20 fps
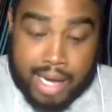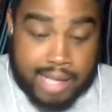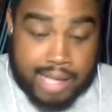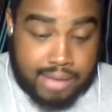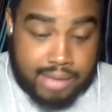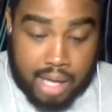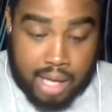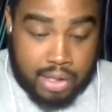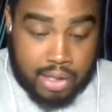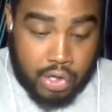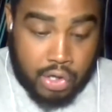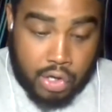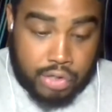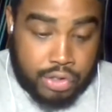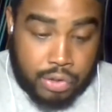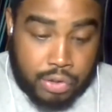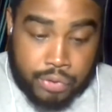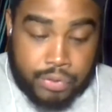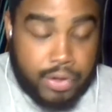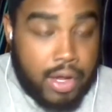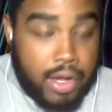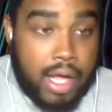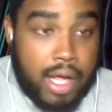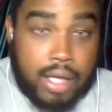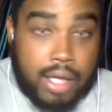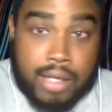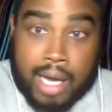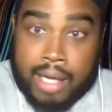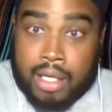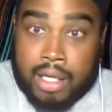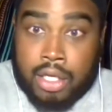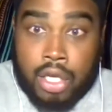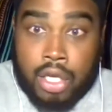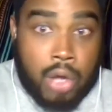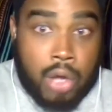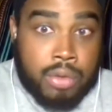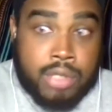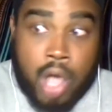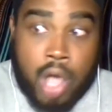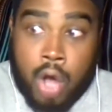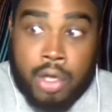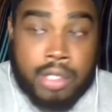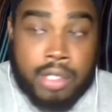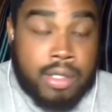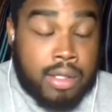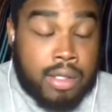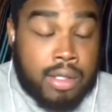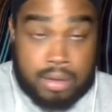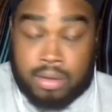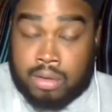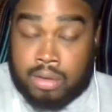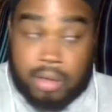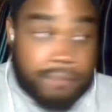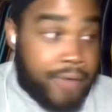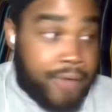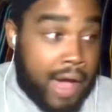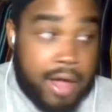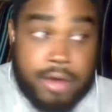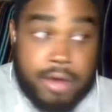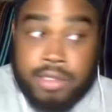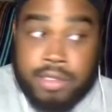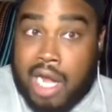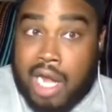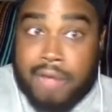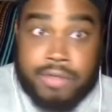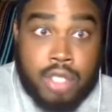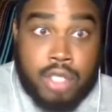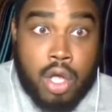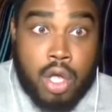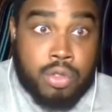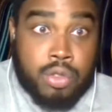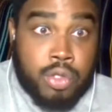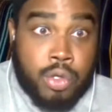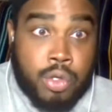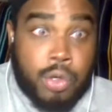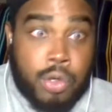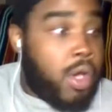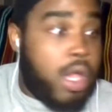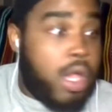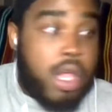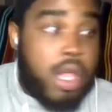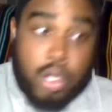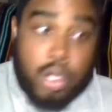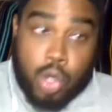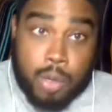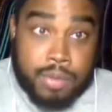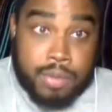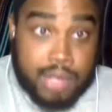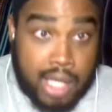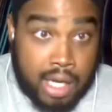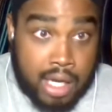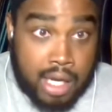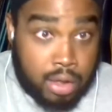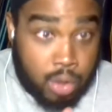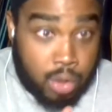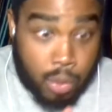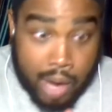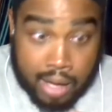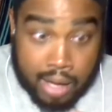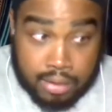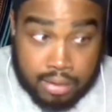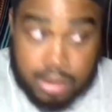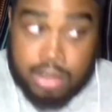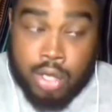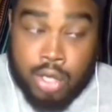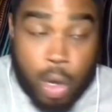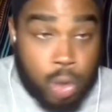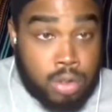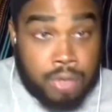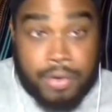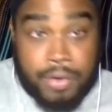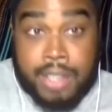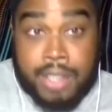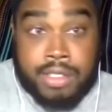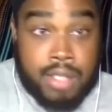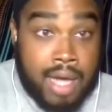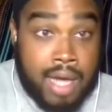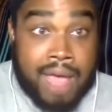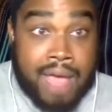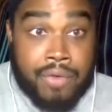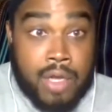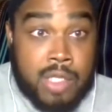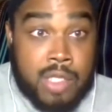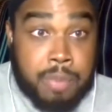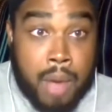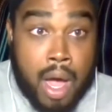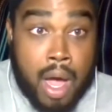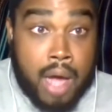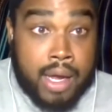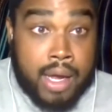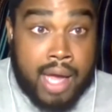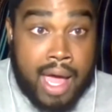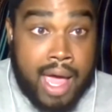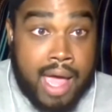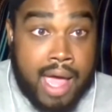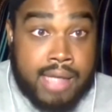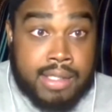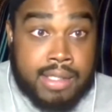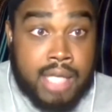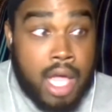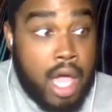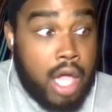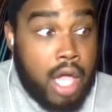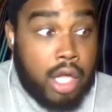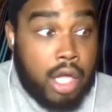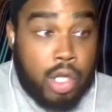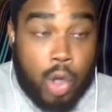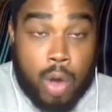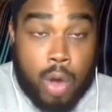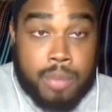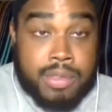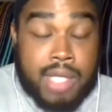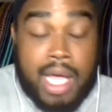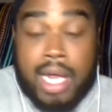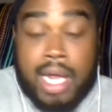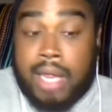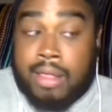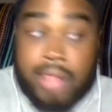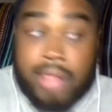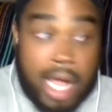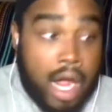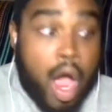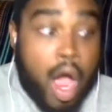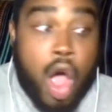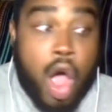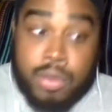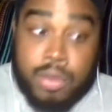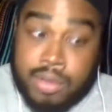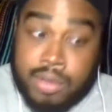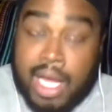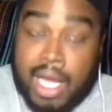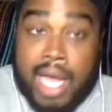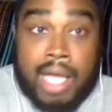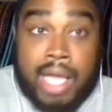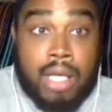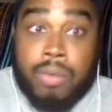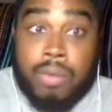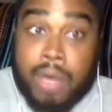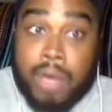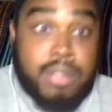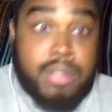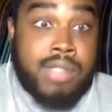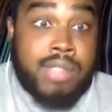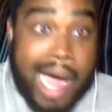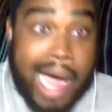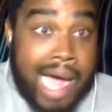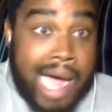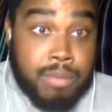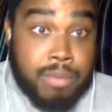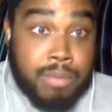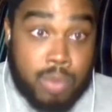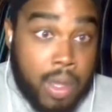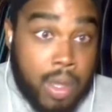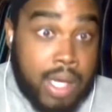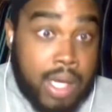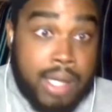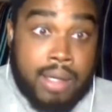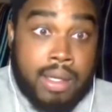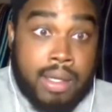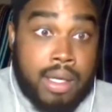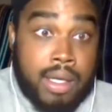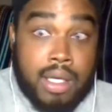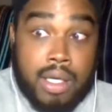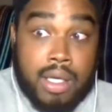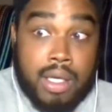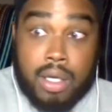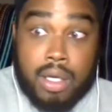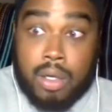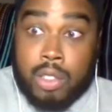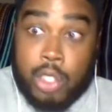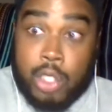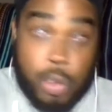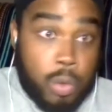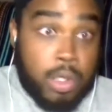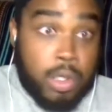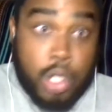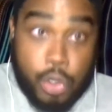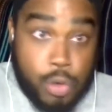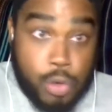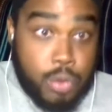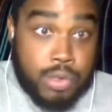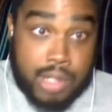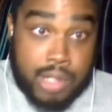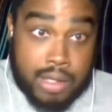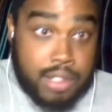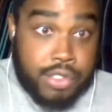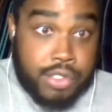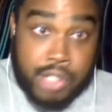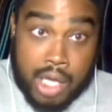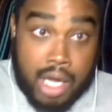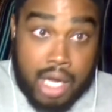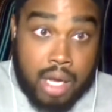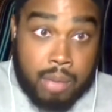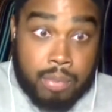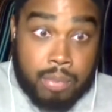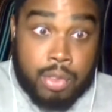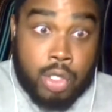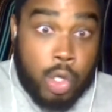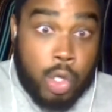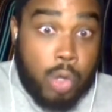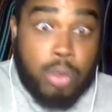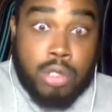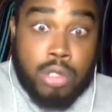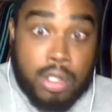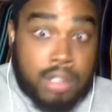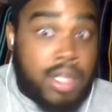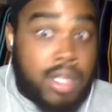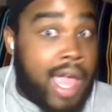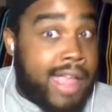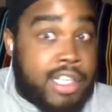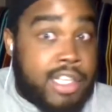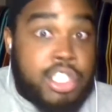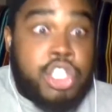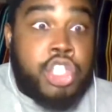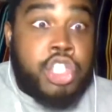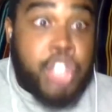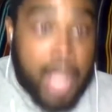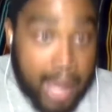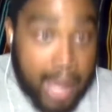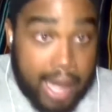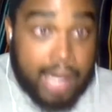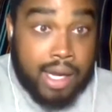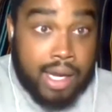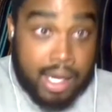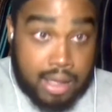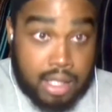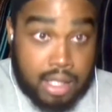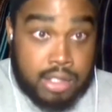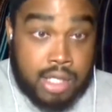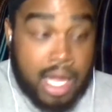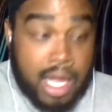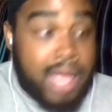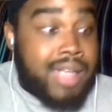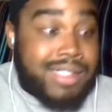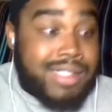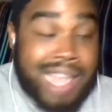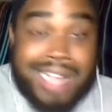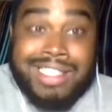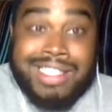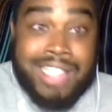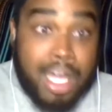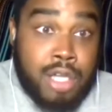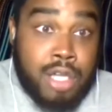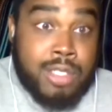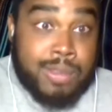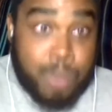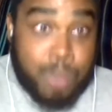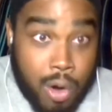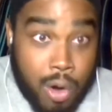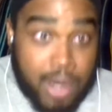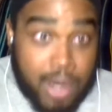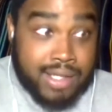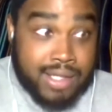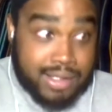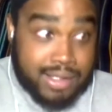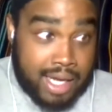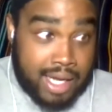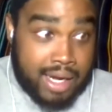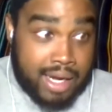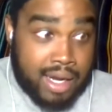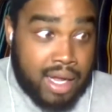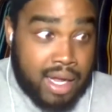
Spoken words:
not good, dude. Like, talking to the fighters that I've talked to, you know what I'm saying, throughout this whole duration of having this podcast, you know what I'm saying? They all say, there's times when you lose in the gym. You look like shit in the gym. Tatiana Suarez said it.